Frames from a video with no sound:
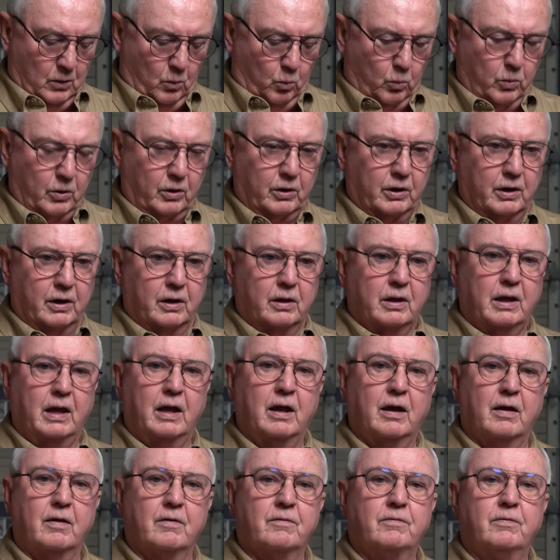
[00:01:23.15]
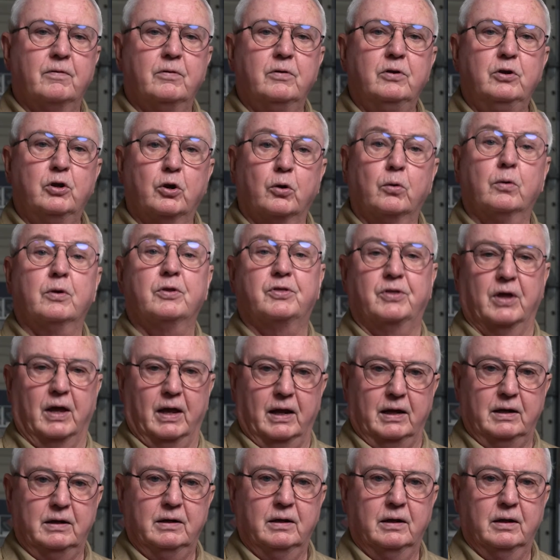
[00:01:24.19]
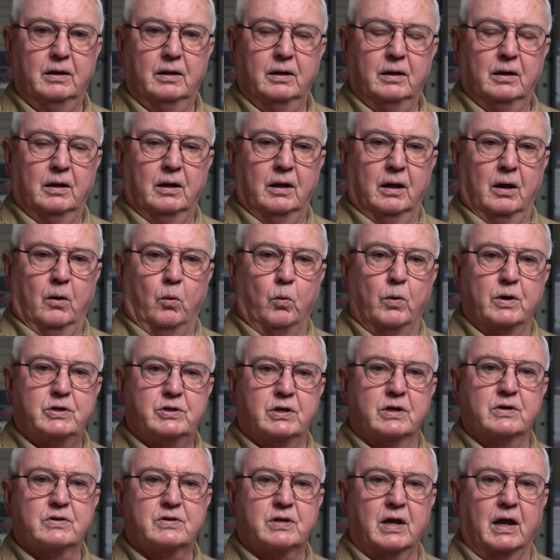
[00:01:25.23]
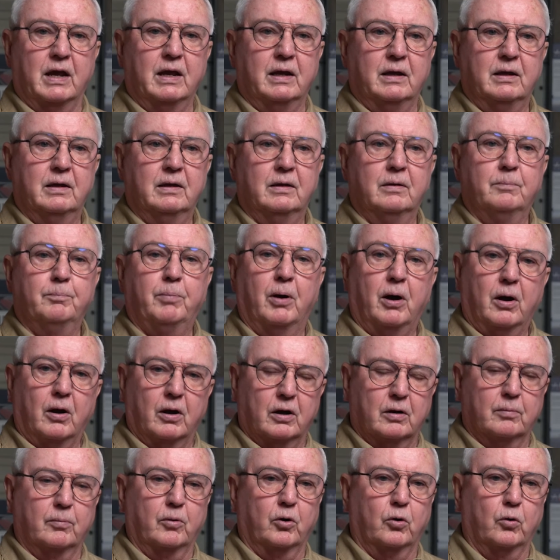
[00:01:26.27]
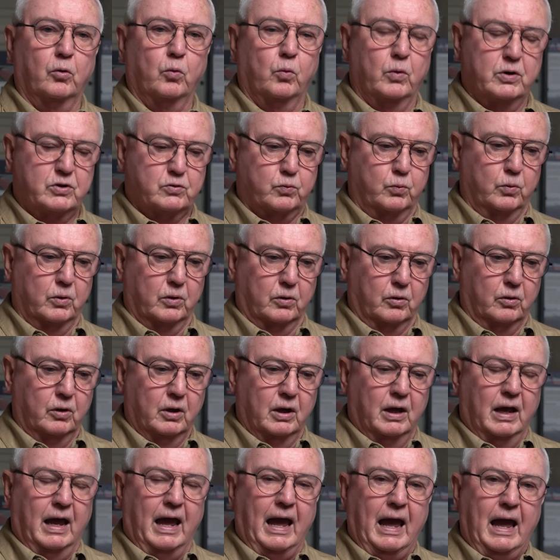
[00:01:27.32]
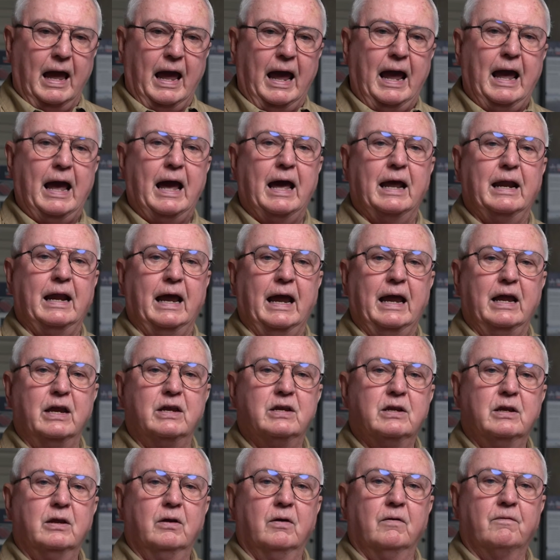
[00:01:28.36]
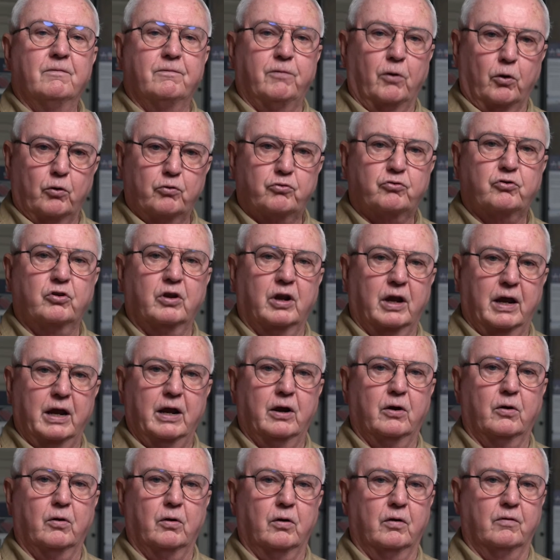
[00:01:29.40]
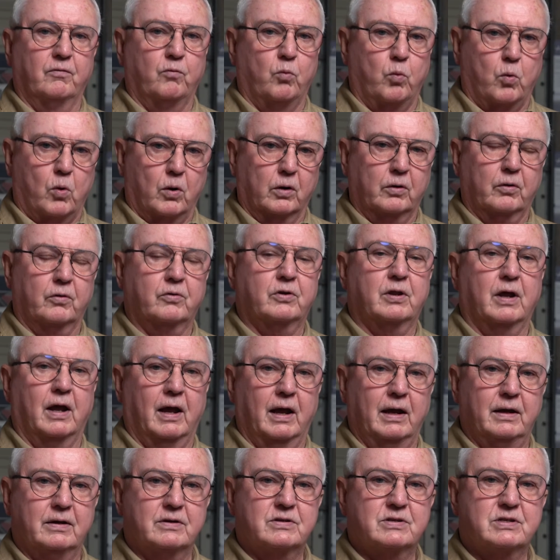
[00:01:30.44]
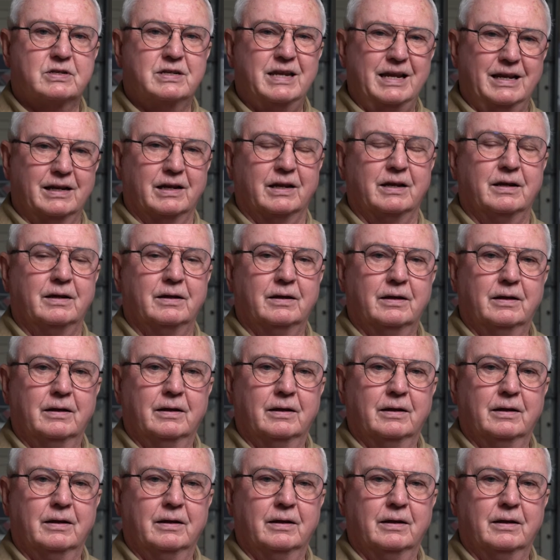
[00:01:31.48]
We're going to have urethane, which is a polymer which will add a first layer of watertight sealant